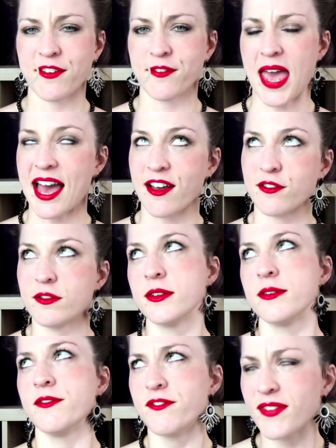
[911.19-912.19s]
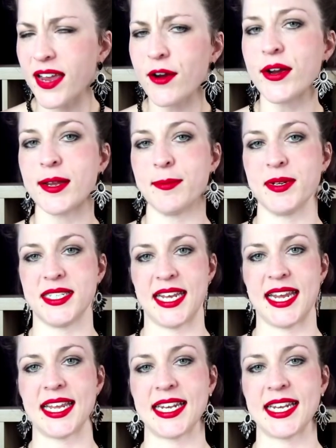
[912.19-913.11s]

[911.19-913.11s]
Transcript: have very particular tastes